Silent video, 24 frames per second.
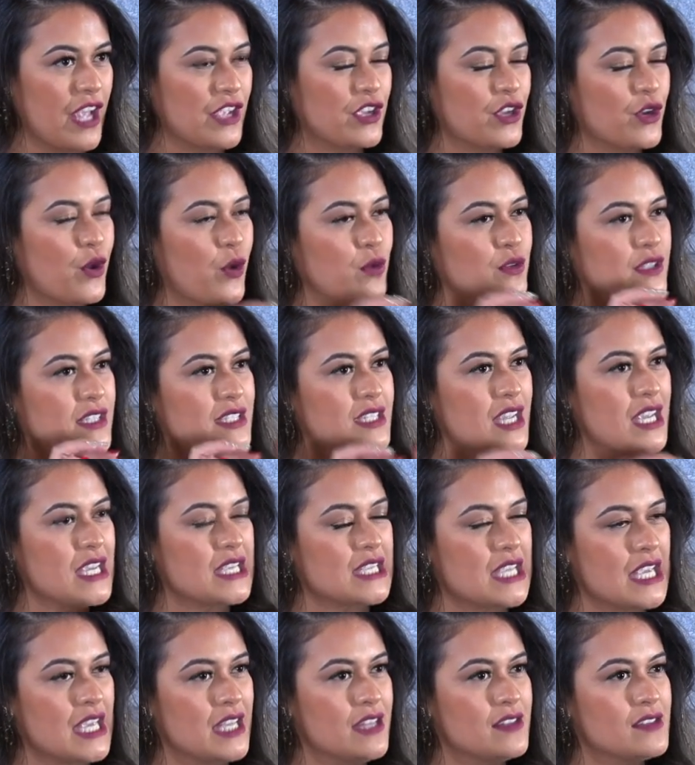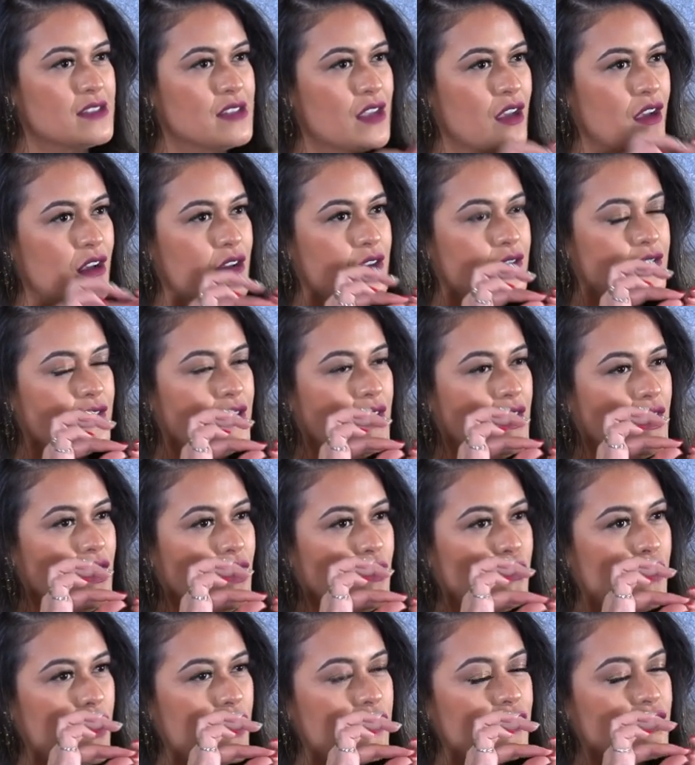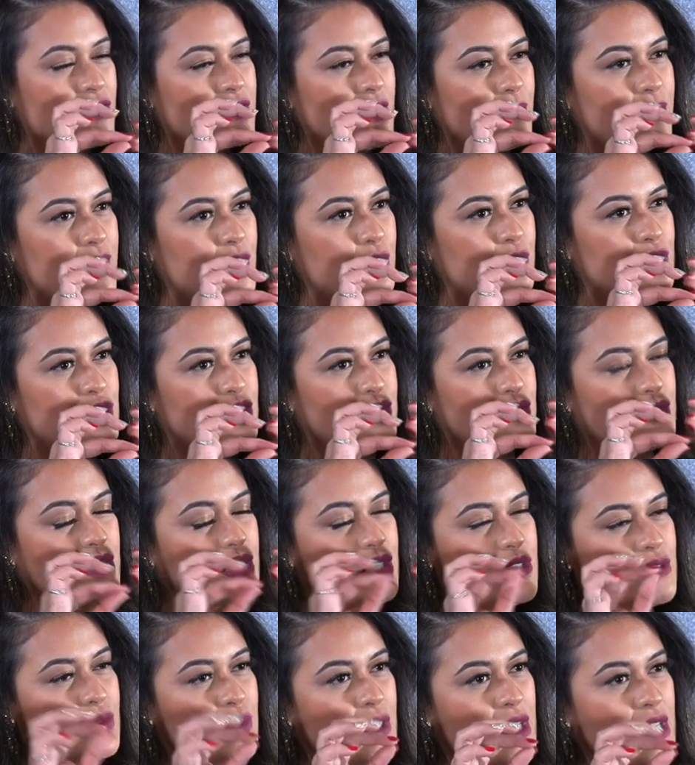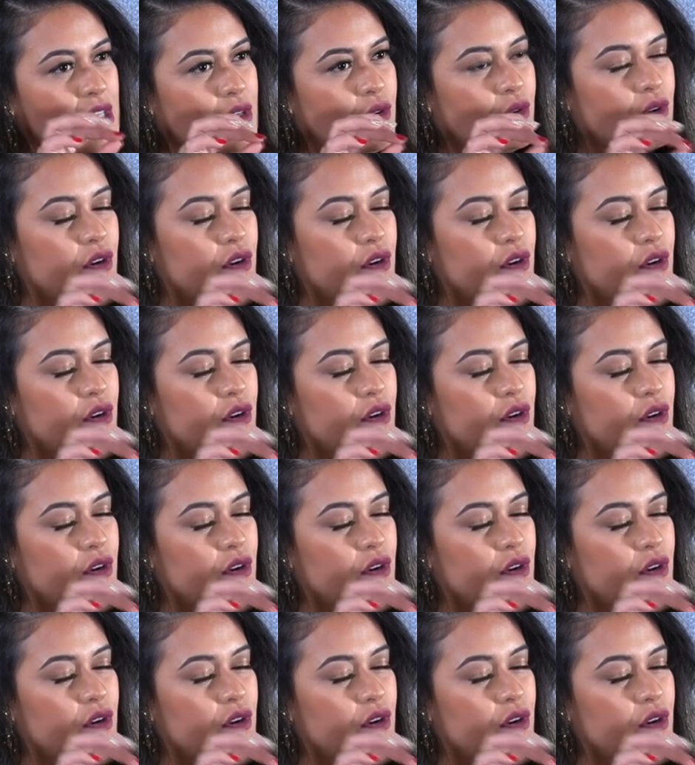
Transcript: I could only taste hints of whether something was really sweet